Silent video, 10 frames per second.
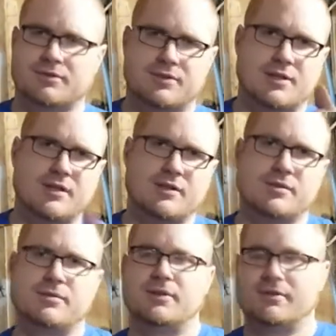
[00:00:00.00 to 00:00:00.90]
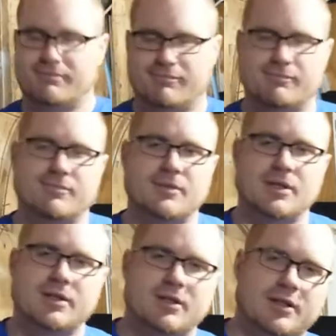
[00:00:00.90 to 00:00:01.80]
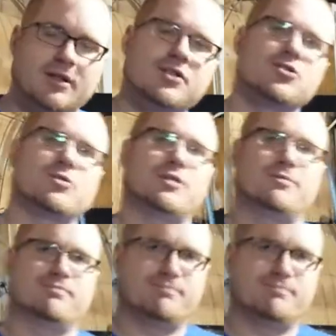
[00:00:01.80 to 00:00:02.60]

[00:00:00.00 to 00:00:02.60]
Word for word: Stay tuned and enjoy.